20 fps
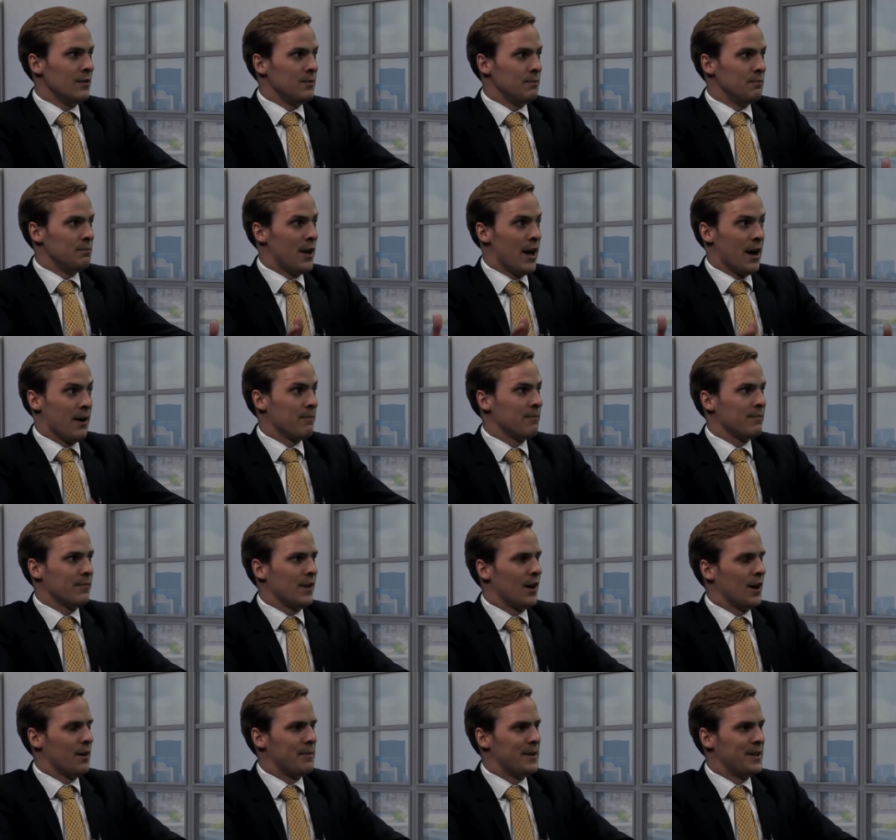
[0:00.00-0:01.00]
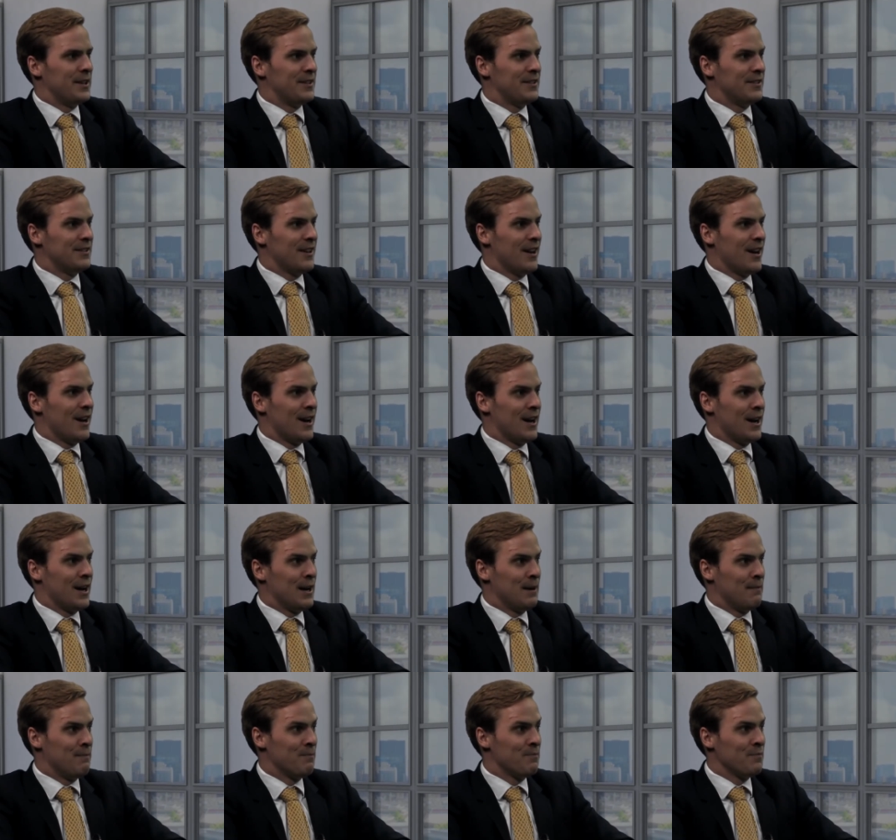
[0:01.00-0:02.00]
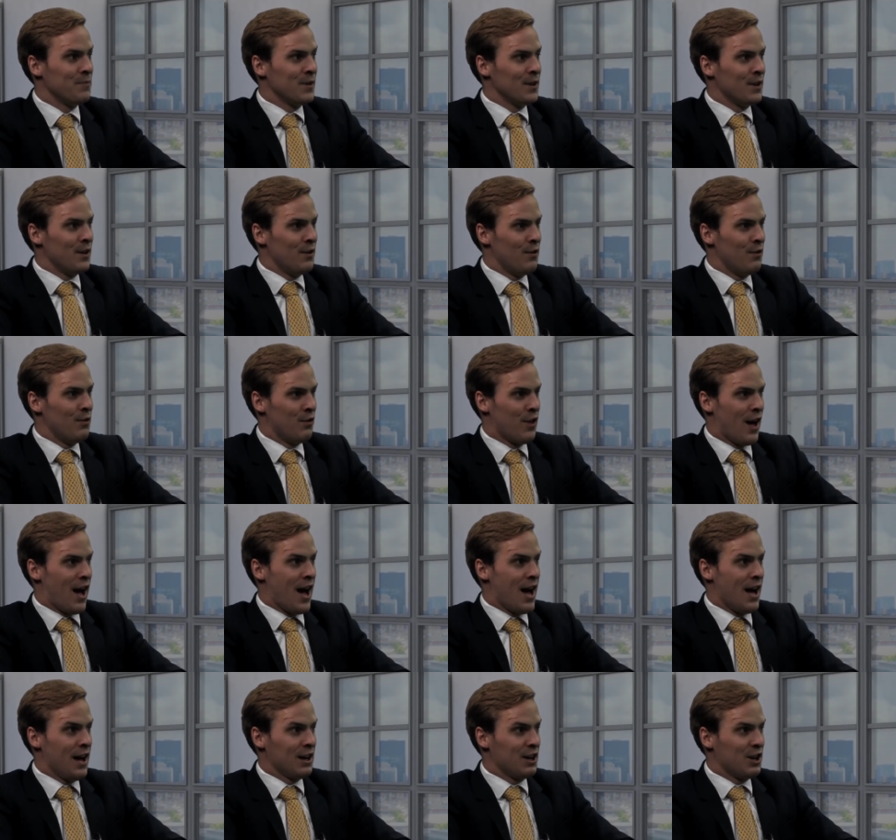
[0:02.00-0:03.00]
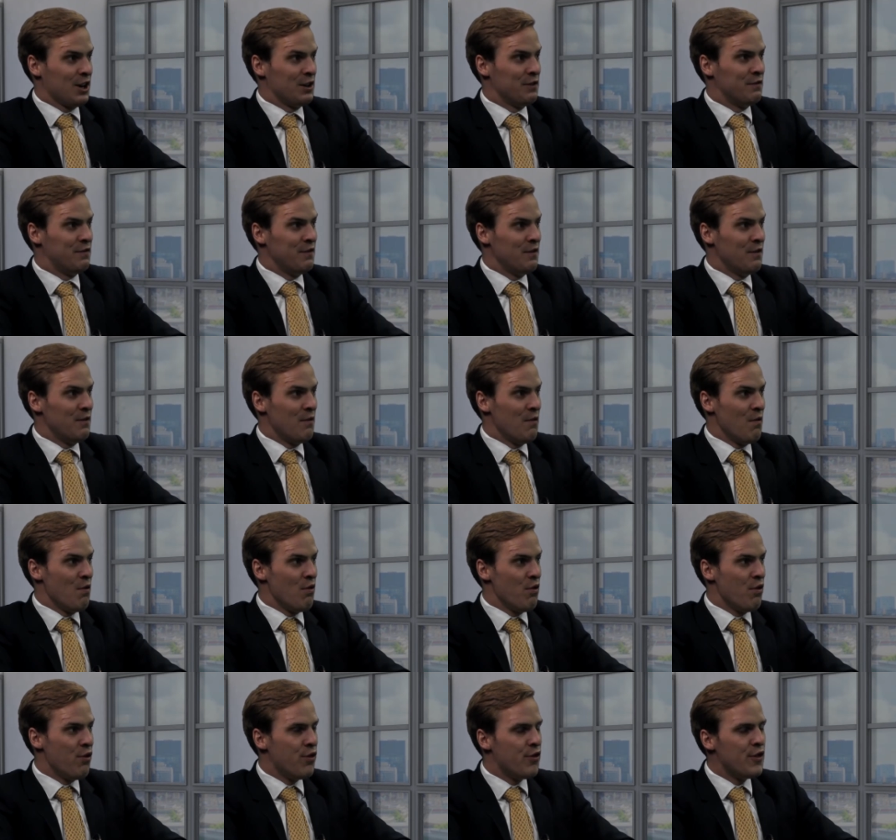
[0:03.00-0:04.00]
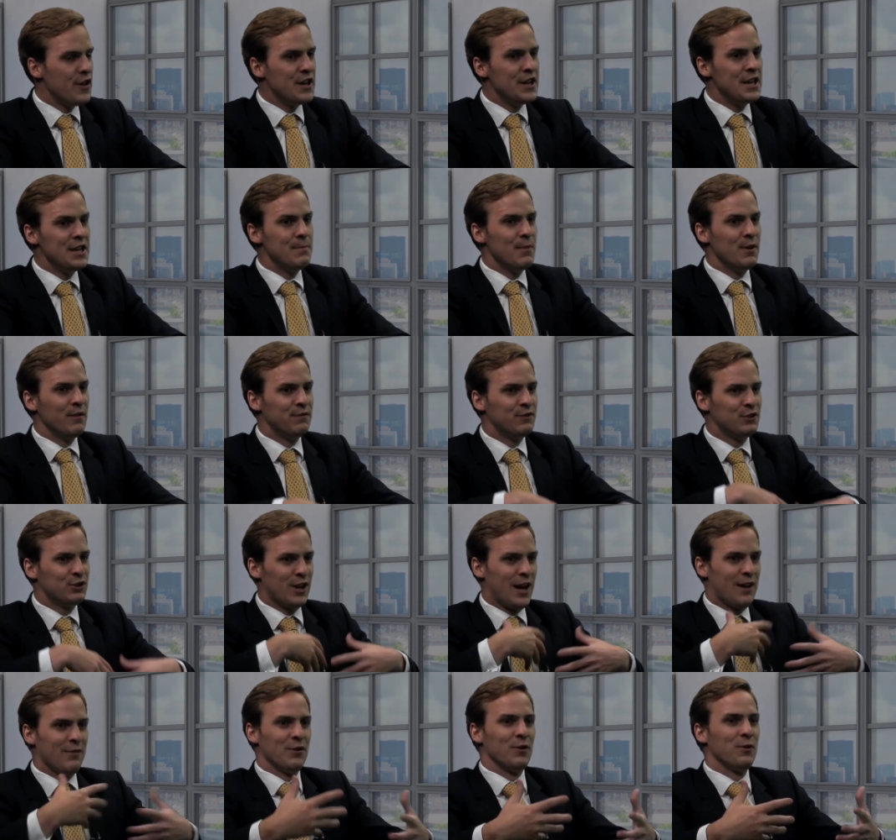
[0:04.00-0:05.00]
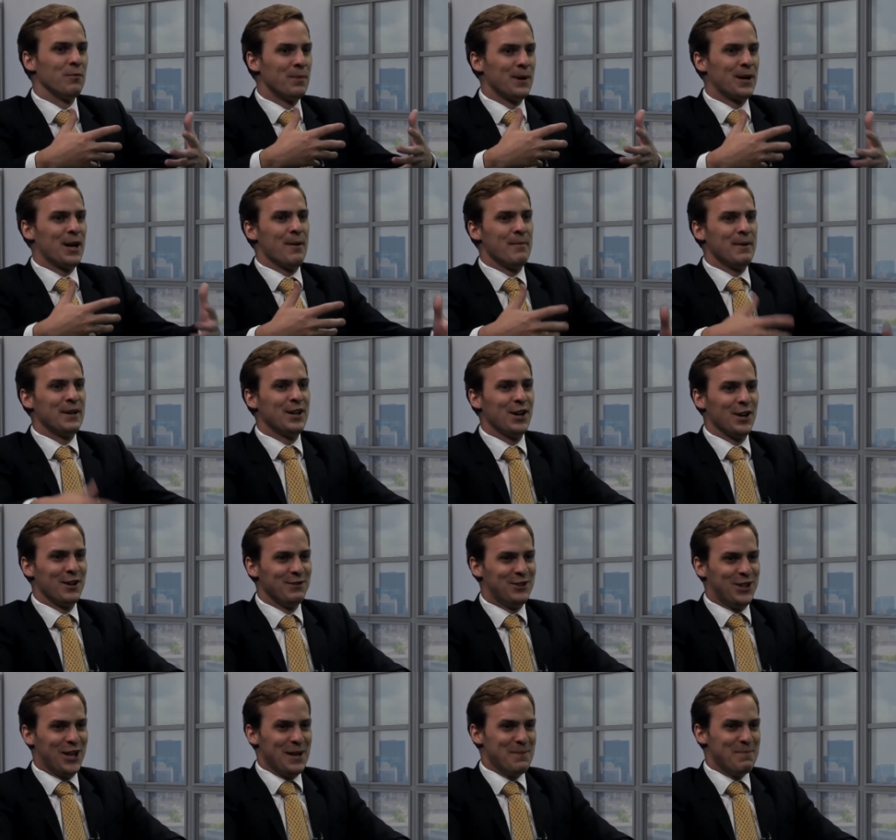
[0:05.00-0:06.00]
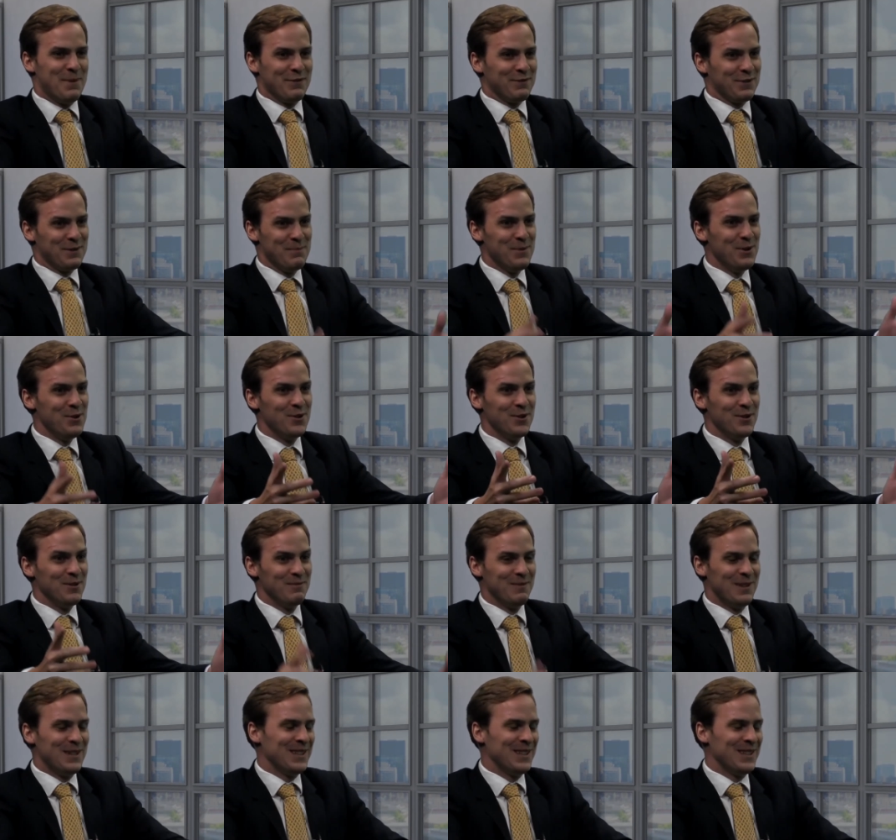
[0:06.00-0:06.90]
Yeah, I mean, that kind of theme of travel becoming kind of cheaper for more.